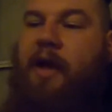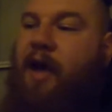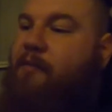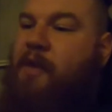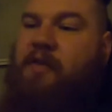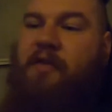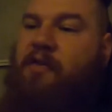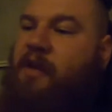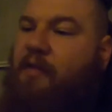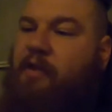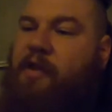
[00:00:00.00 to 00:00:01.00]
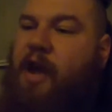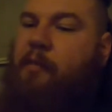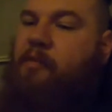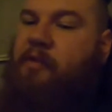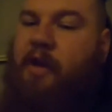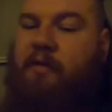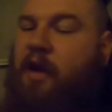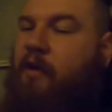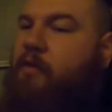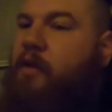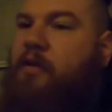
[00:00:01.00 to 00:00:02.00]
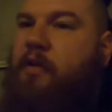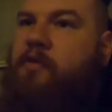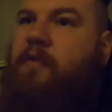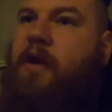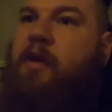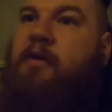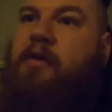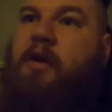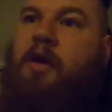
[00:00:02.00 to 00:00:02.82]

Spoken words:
I've mentioned this several times. I've got a really close friend